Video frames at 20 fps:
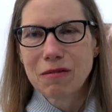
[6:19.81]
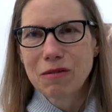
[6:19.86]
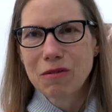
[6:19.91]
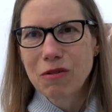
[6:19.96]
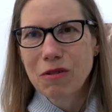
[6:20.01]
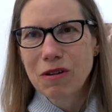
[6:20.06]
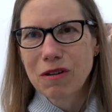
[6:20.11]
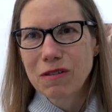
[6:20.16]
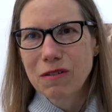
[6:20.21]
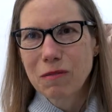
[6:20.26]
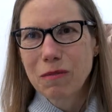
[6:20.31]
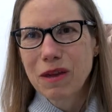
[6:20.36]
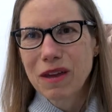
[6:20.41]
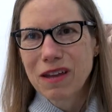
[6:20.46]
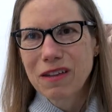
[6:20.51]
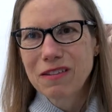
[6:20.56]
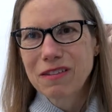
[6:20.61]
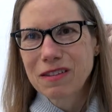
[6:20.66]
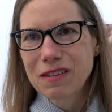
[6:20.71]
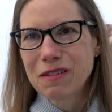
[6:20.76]
cross
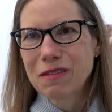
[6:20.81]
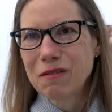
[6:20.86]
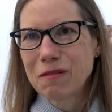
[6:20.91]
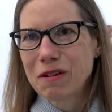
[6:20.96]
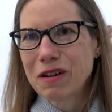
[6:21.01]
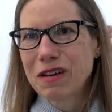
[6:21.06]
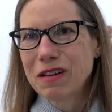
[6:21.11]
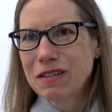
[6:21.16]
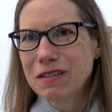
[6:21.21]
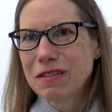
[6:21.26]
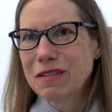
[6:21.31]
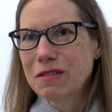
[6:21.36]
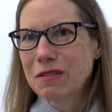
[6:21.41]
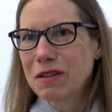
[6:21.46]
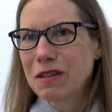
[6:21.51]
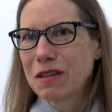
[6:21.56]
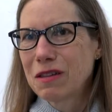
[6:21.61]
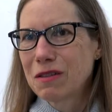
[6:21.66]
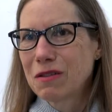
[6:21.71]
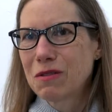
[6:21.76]
paths otherwise. So
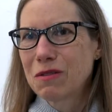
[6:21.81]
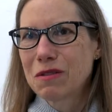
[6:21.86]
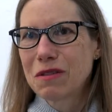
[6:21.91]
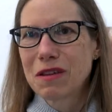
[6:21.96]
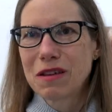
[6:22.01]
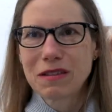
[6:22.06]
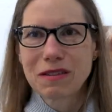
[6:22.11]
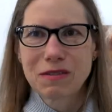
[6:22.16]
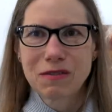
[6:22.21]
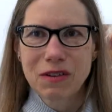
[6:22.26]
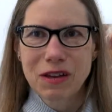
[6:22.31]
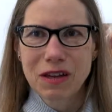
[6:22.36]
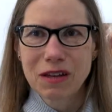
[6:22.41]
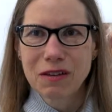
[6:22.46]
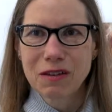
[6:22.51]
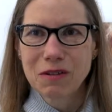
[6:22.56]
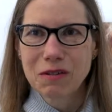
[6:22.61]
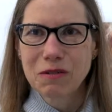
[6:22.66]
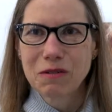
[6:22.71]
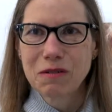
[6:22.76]
I think there's lots of
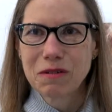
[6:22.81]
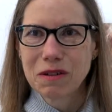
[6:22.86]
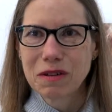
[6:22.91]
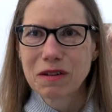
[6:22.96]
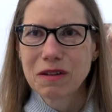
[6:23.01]
value.